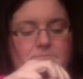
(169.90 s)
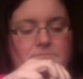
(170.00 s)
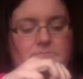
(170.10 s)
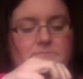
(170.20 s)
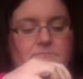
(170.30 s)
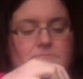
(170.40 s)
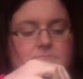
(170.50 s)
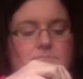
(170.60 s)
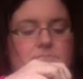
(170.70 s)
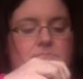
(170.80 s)

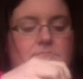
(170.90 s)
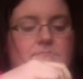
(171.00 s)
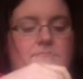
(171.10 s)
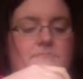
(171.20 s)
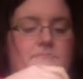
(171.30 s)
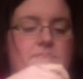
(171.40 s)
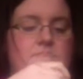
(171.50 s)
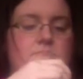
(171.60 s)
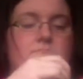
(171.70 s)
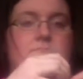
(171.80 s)

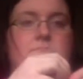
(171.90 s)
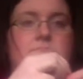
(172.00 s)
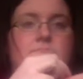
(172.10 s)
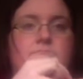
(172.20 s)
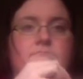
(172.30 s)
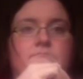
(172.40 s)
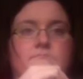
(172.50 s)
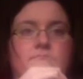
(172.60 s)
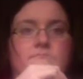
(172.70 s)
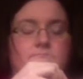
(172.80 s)

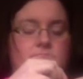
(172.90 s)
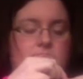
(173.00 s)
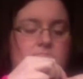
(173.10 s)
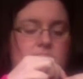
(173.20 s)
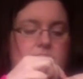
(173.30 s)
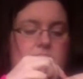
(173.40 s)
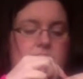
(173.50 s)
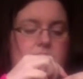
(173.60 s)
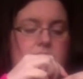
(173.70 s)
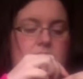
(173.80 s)

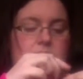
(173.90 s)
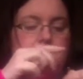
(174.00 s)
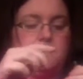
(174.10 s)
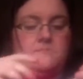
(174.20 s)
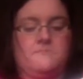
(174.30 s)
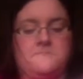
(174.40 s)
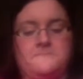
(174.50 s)
[no speech]